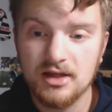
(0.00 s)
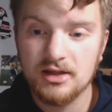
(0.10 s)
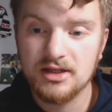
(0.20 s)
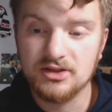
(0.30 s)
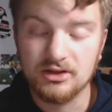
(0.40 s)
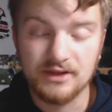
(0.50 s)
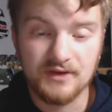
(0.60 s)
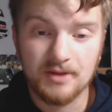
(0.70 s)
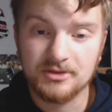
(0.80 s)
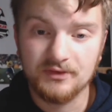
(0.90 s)
He's not living
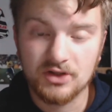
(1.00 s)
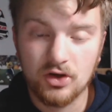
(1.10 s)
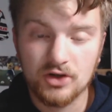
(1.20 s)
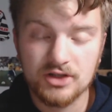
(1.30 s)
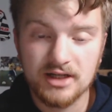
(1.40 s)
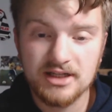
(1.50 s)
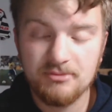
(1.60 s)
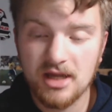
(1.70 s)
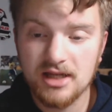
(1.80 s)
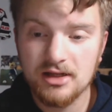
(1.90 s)
up to the contract he
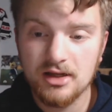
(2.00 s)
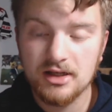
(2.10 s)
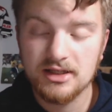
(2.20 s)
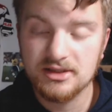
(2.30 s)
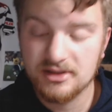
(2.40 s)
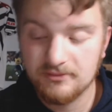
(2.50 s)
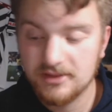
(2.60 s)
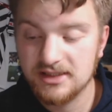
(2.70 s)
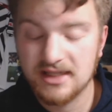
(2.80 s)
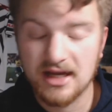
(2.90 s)
paid. He's
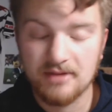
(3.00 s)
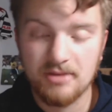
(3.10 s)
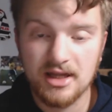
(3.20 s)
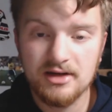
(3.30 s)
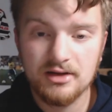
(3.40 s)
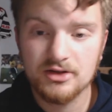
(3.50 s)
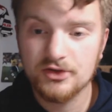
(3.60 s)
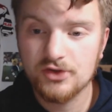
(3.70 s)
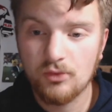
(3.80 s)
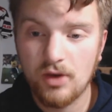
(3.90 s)
getting paid.
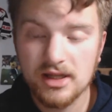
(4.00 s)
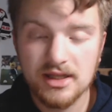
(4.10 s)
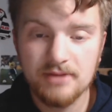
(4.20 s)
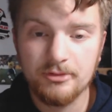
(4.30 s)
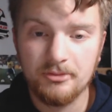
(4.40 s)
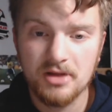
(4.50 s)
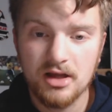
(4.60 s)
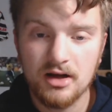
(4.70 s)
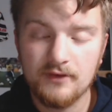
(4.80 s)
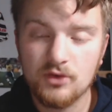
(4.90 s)
So why keep him?
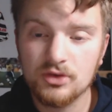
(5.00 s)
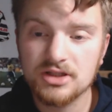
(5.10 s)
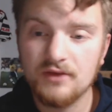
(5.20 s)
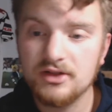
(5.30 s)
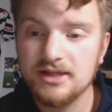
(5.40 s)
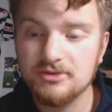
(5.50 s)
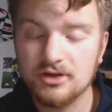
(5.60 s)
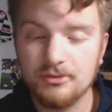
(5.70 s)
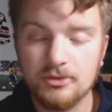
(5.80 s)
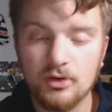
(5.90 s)
Of course, other teams are
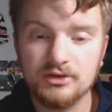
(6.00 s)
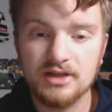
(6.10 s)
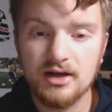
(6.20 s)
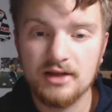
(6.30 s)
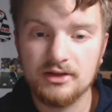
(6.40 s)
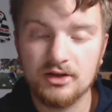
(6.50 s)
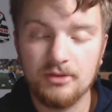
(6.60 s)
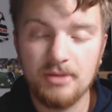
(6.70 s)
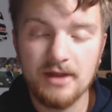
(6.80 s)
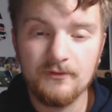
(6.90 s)
going to go out there and they're going to
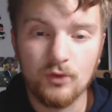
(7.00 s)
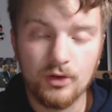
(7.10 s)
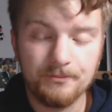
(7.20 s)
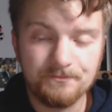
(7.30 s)
pay for him.